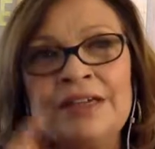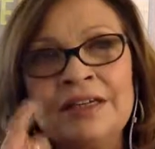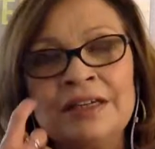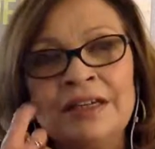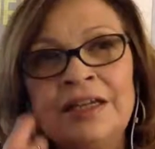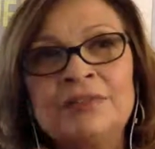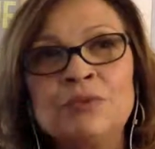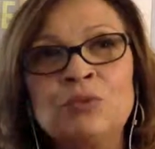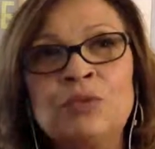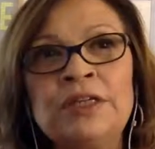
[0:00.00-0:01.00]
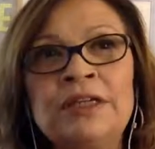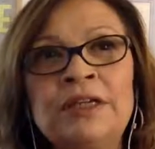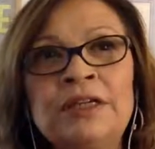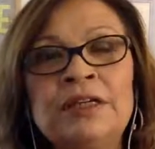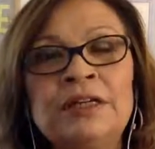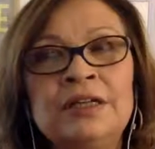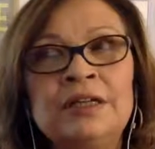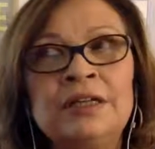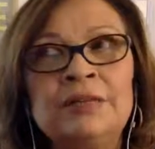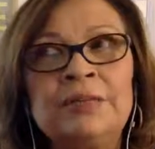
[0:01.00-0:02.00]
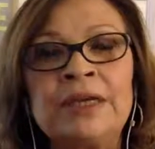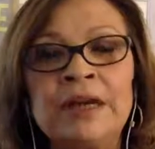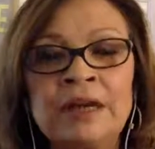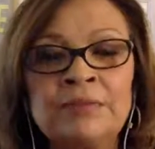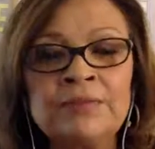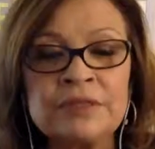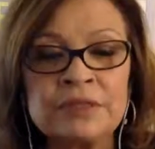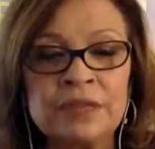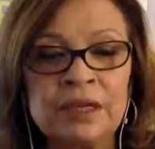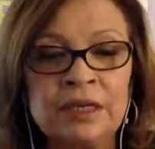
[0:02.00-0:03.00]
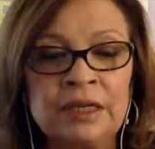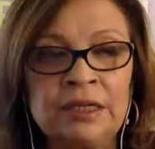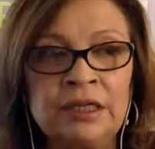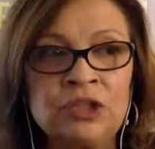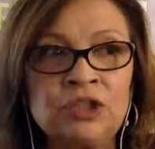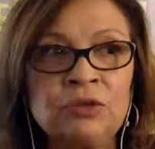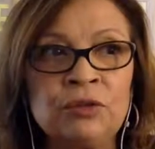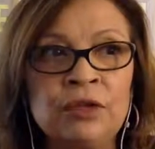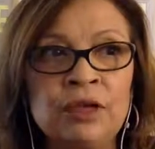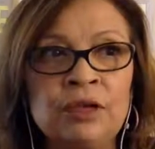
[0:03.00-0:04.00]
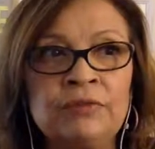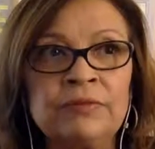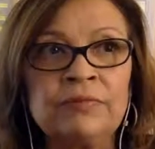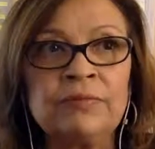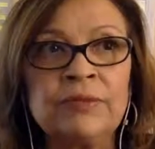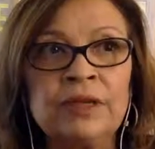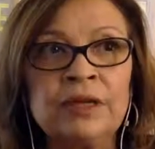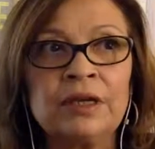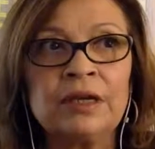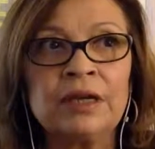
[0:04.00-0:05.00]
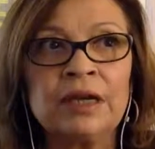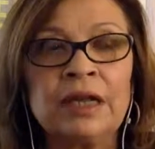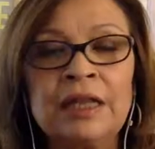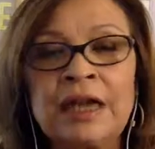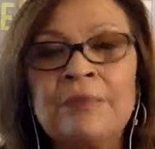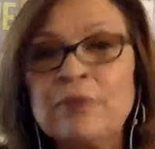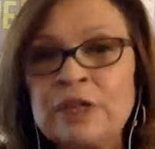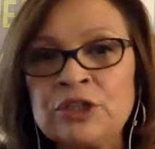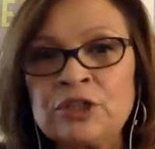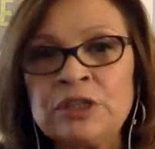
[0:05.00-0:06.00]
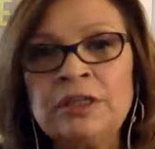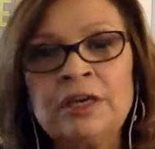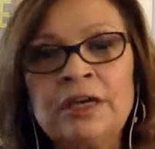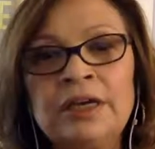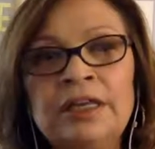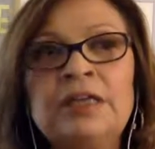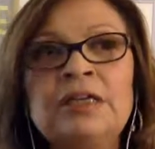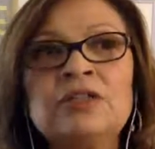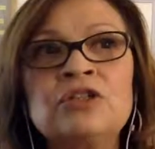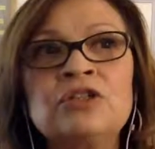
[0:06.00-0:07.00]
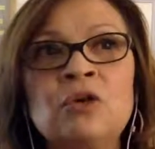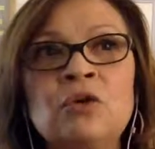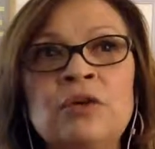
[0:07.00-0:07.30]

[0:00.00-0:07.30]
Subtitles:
it really becomes an issue of collaboration, Heidi. So if